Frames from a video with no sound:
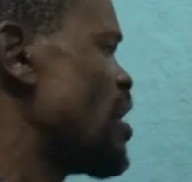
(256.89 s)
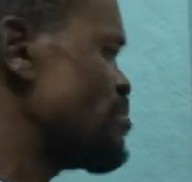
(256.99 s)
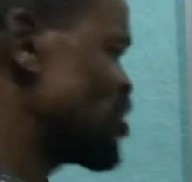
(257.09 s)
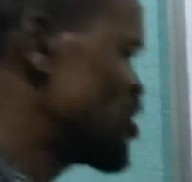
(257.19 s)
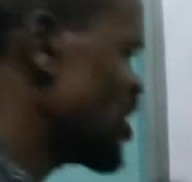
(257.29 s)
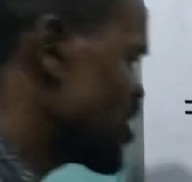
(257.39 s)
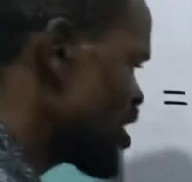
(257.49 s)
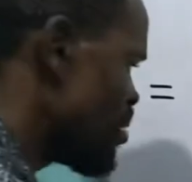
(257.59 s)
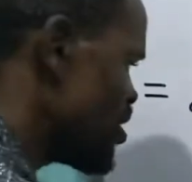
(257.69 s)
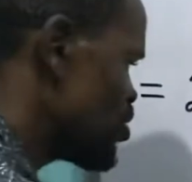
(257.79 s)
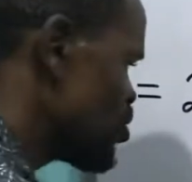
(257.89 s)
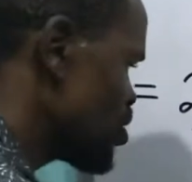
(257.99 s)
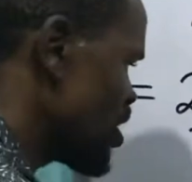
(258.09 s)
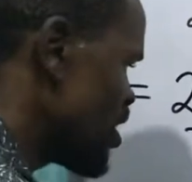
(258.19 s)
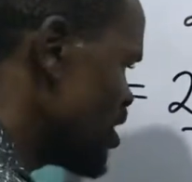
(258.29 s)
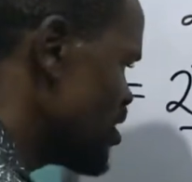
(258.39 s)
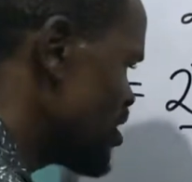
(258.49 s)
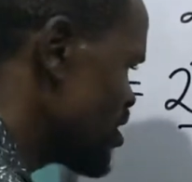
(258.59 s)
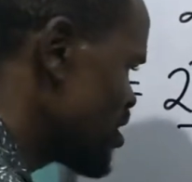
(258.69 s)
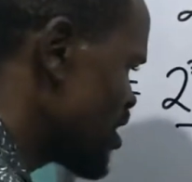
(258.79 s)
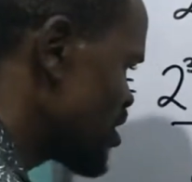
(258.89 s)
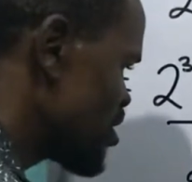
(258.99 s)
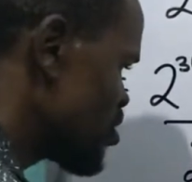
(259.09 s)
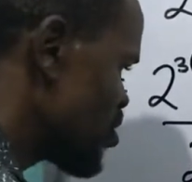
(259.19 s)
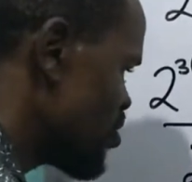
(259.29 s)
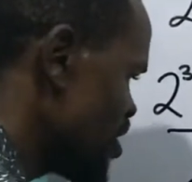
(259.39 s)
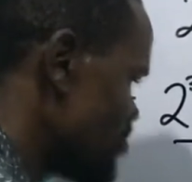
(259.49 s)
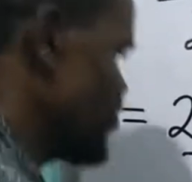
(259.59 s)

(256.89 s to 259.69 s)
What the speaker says: 6, I mean to say. This is 6, sorry.